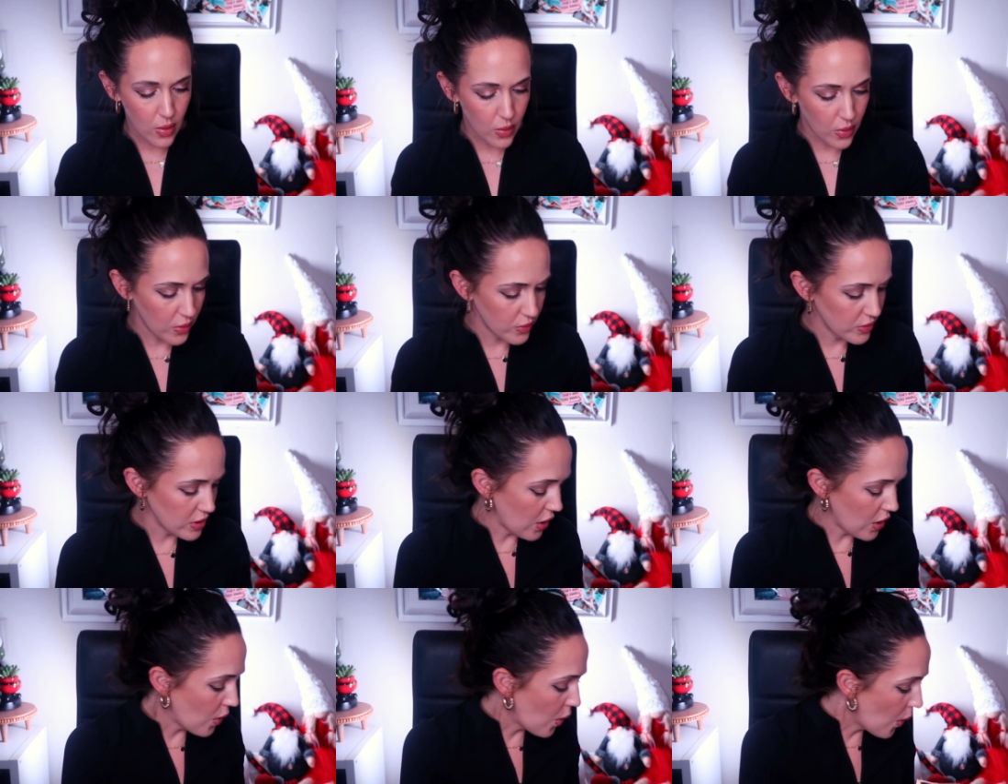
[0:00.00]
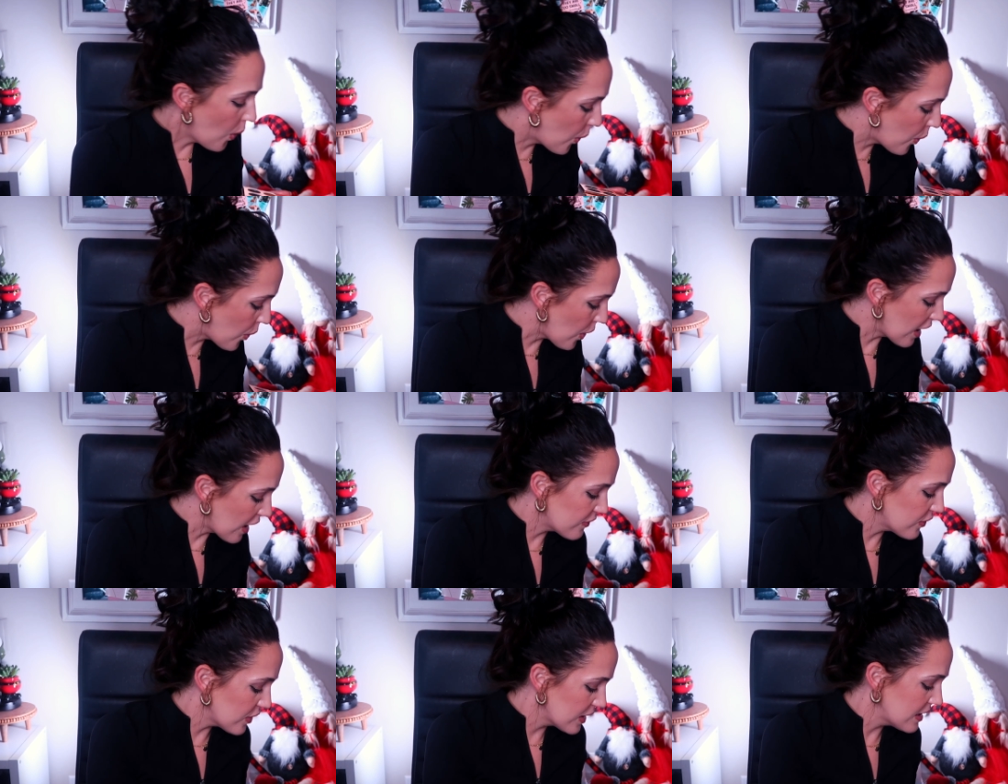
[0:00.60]
oh no,
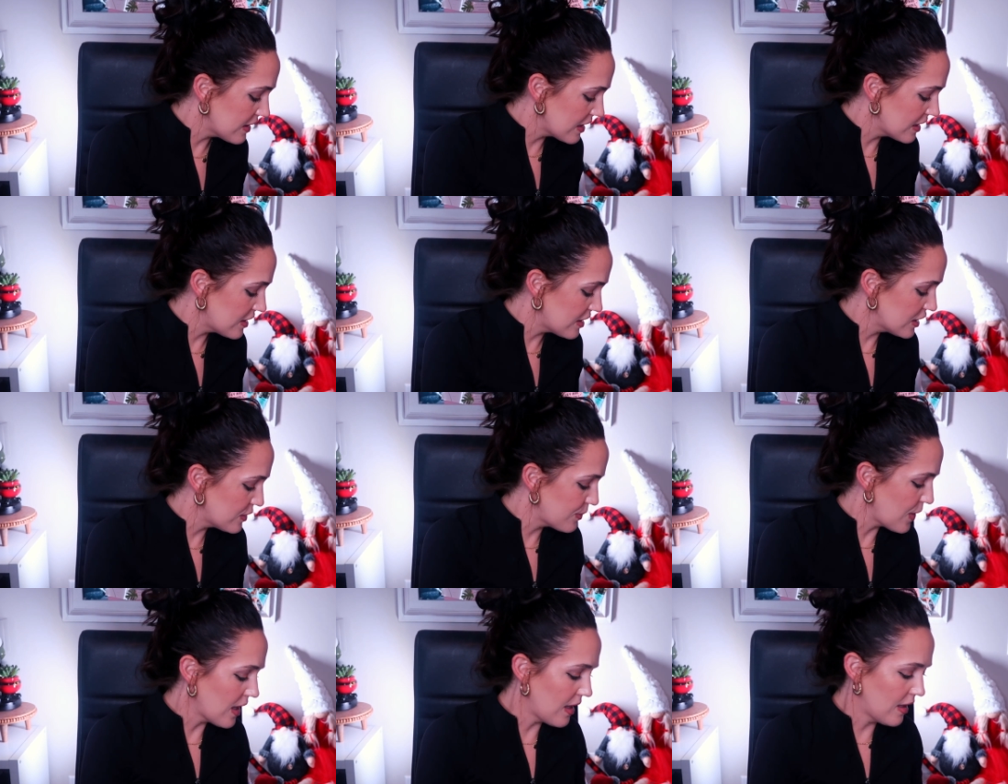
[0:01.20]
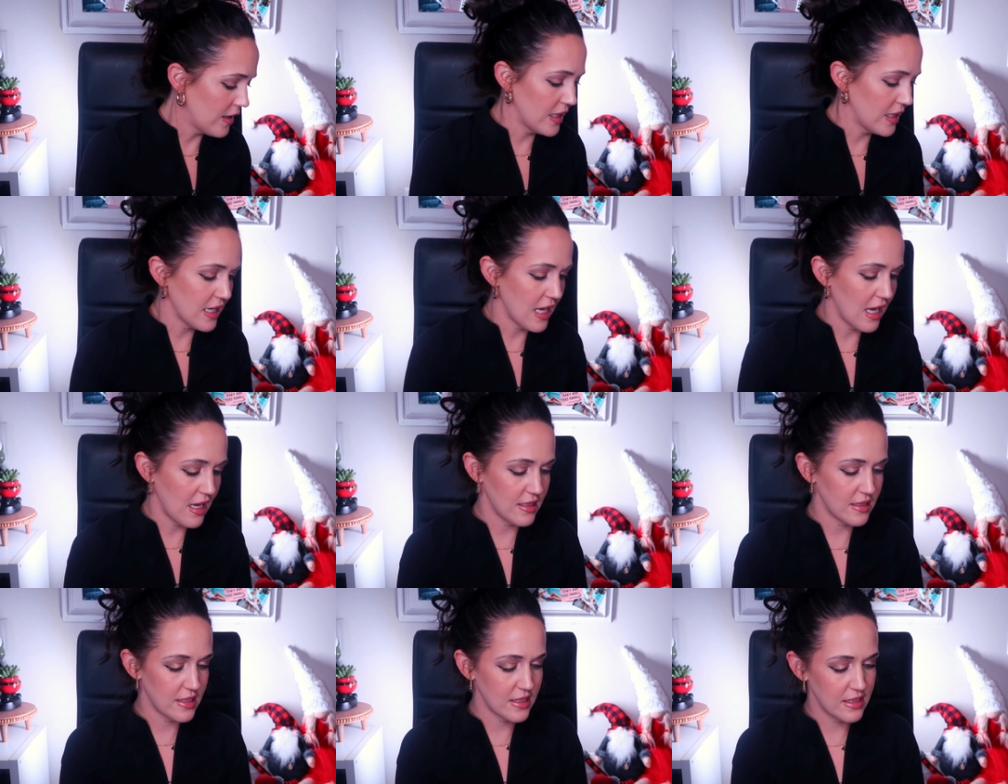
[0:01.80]
I forget that this palette
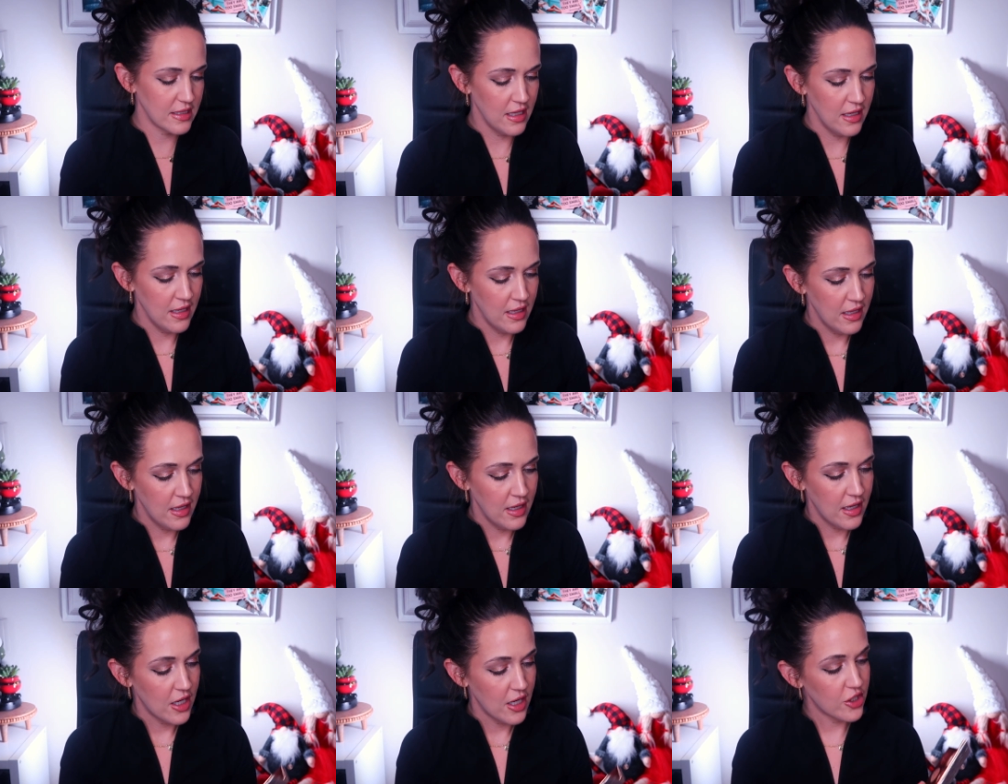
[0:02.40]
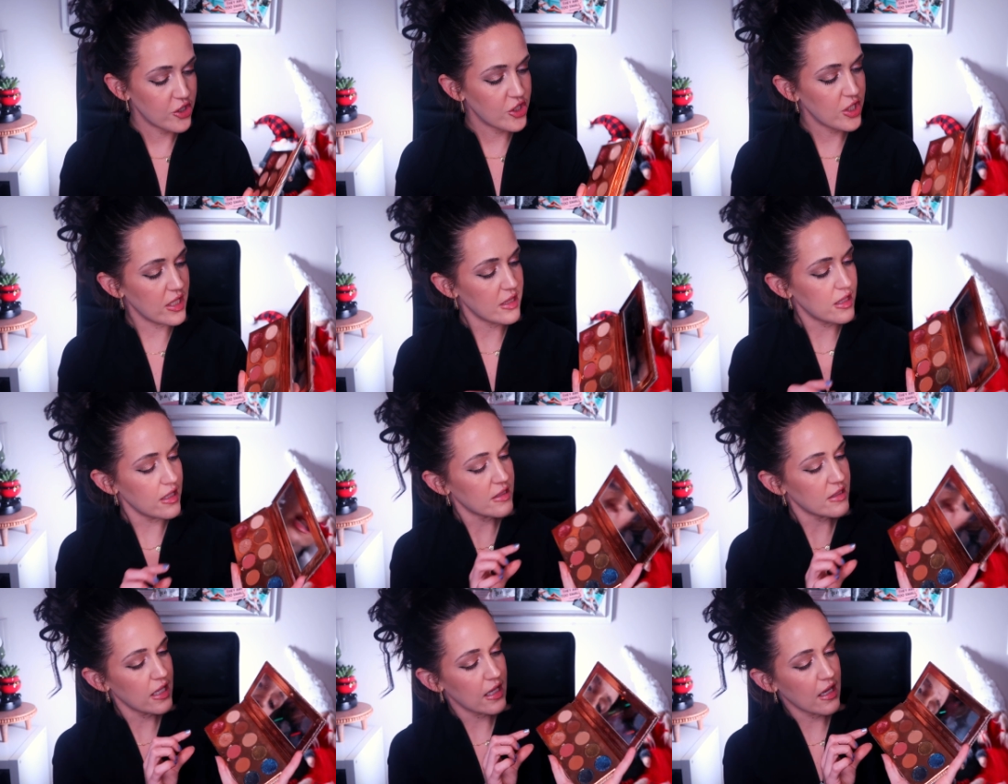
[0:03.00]
has a
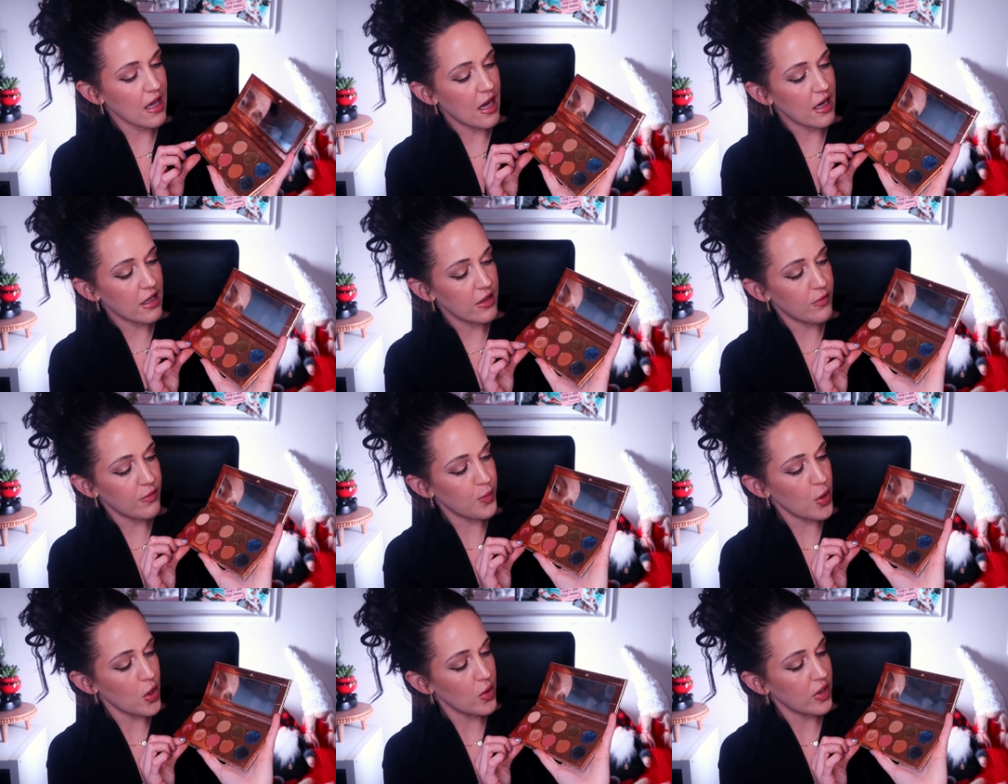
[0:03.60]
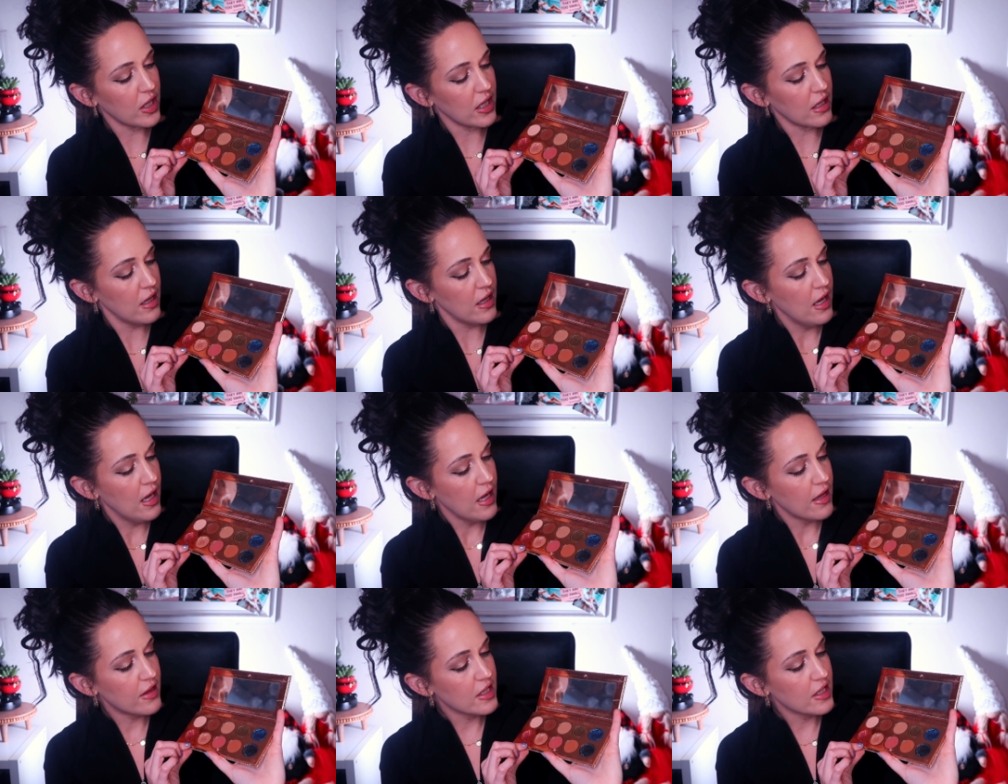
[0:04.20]
shade that's like kind of broken.